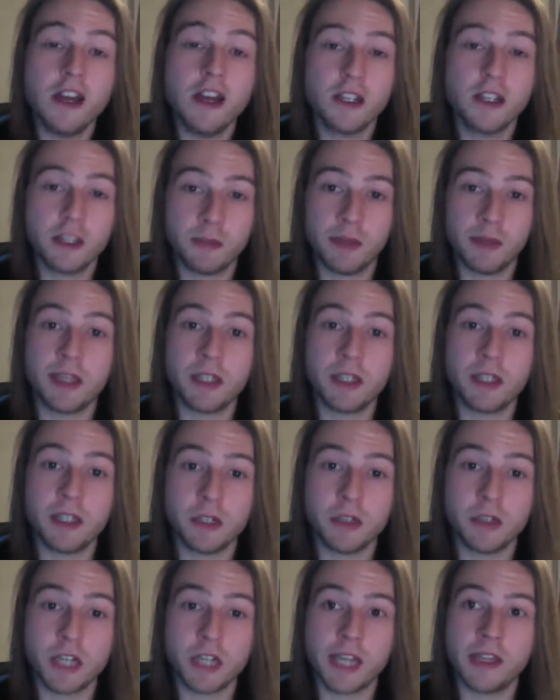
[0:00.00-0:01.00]
So please do
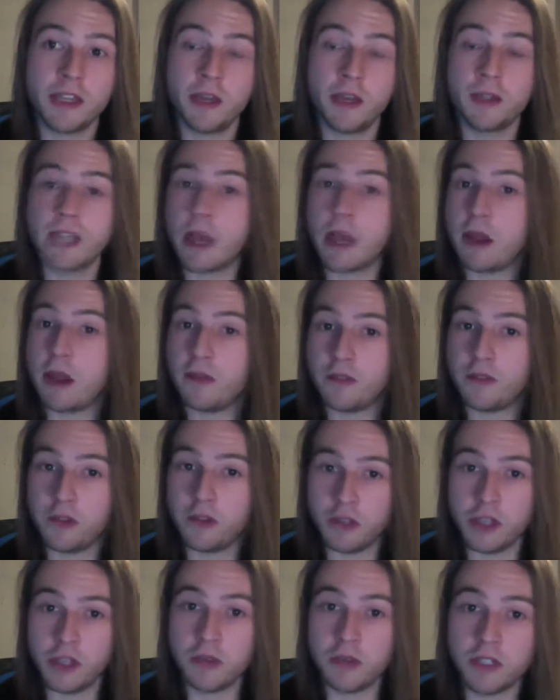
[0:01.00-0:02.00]
check those out if you're
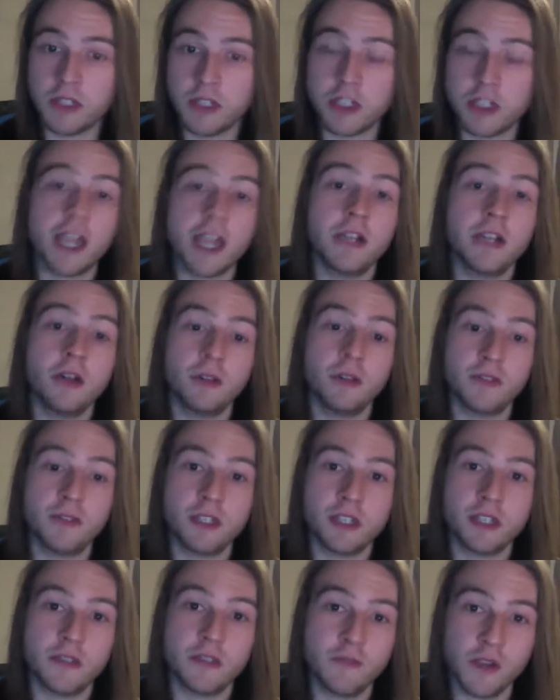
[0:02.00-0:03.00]
new to the channel, if this
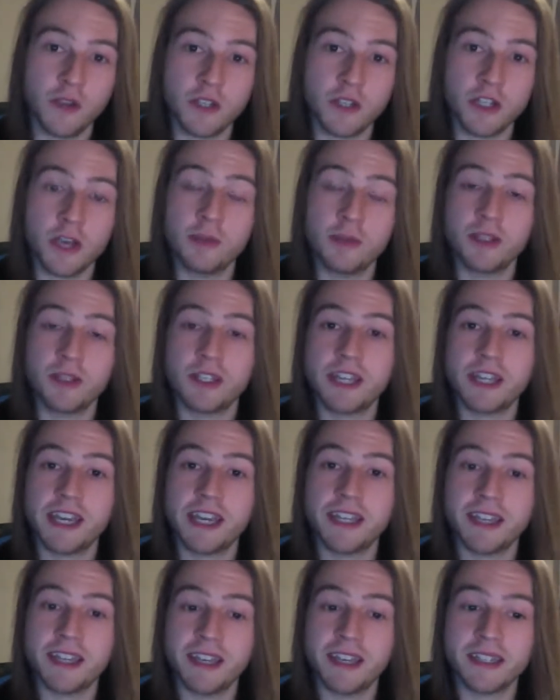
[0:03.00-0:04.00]
is the first time you're seeing
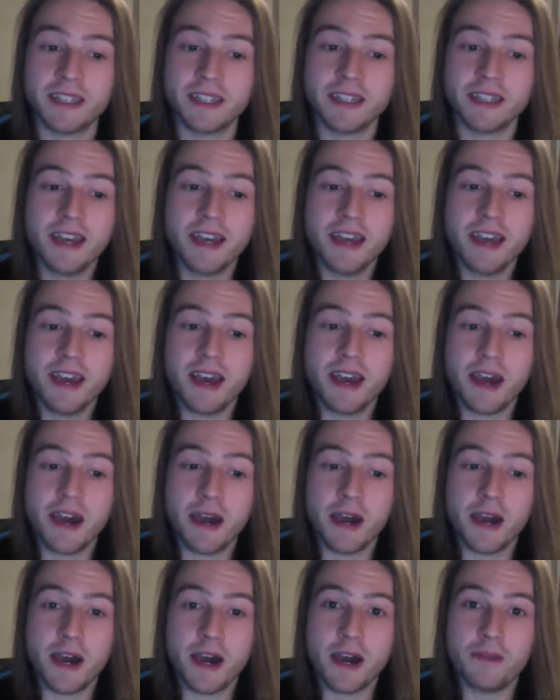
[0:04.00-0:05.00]
this.
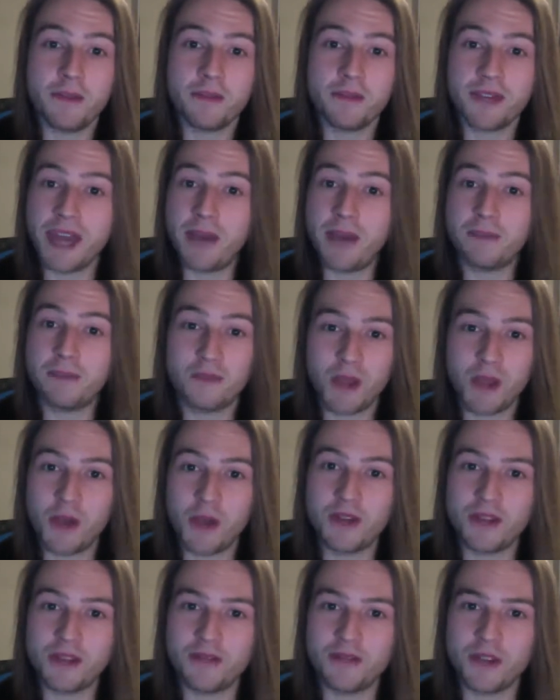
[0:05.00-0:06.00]
Yeah,
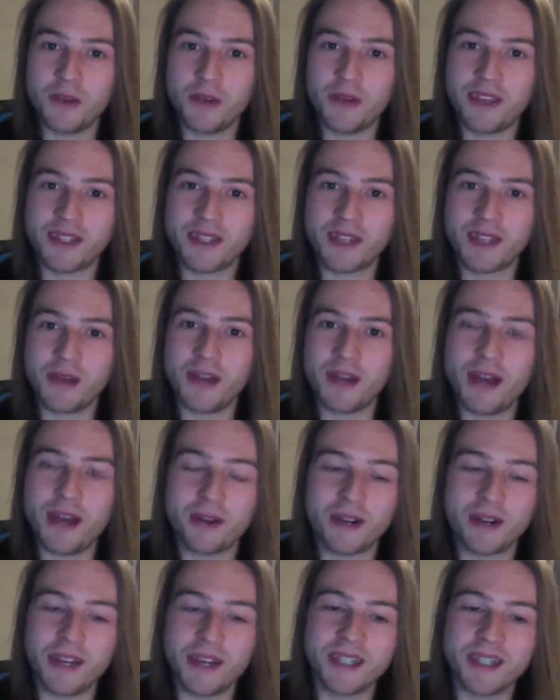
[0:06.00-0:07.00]
only a few weeks ago now,
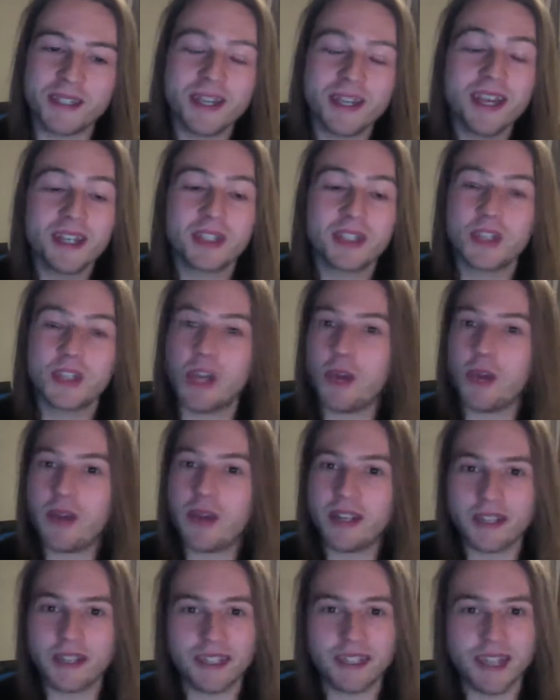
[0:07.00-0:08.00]
guys. So as
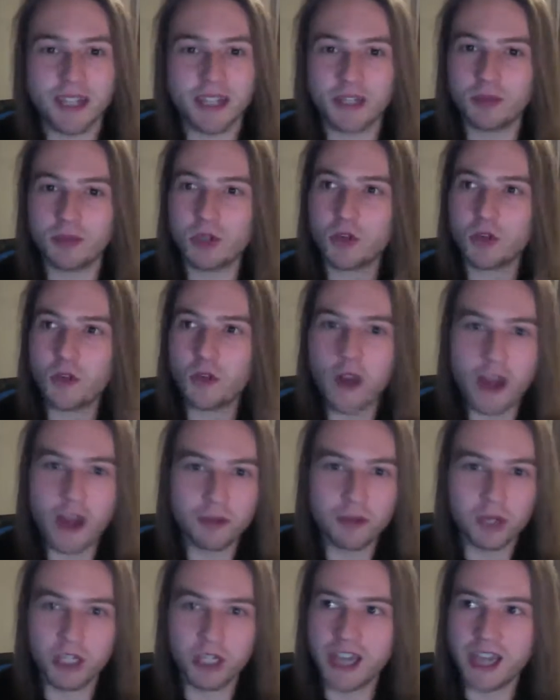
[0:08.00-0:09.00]
I said, subscribe,
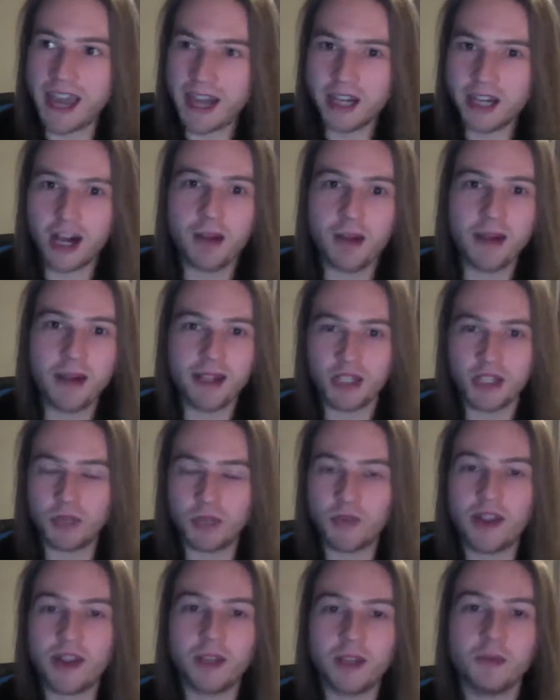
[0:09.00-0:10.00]
share, comment,
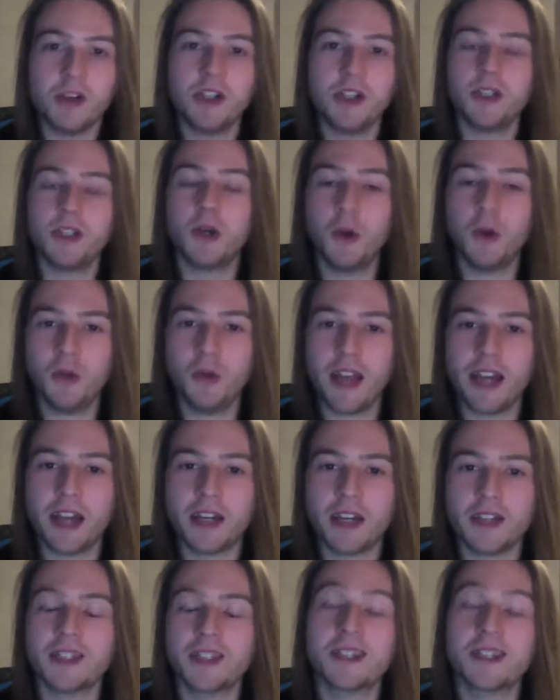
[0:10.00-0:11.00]
spread the word, all that
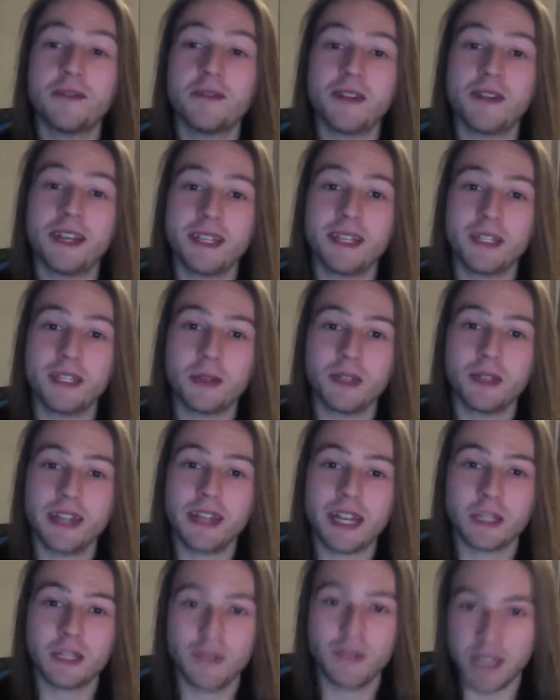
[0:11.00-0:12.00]
good stuff. And until the
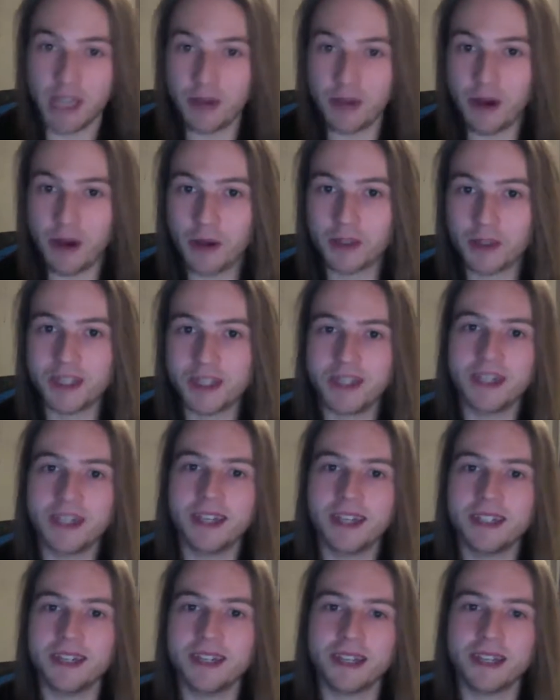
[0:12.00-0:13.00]
next video, I'll see you
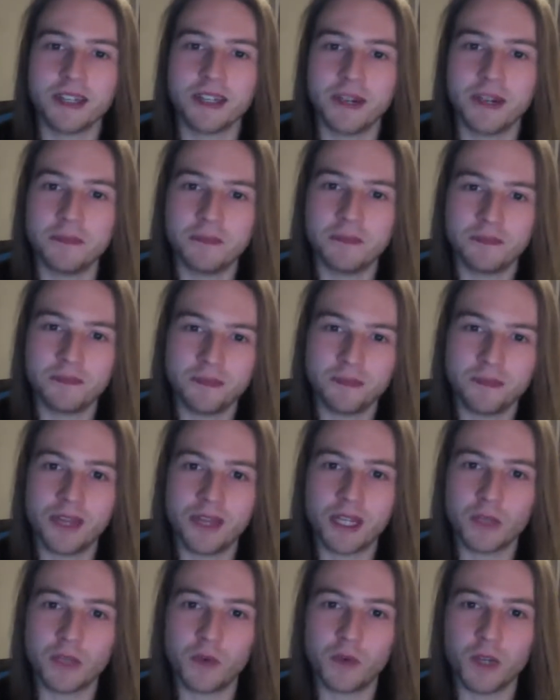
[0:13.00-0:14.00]
guys next time.
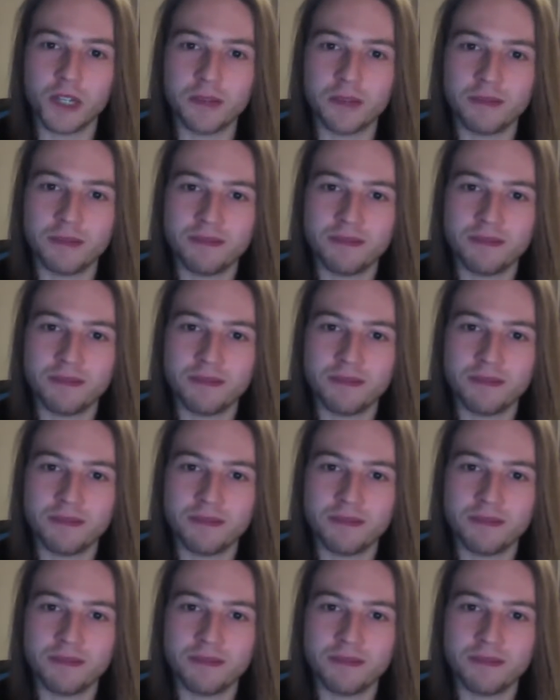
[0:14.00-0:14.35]
Thanks for watching.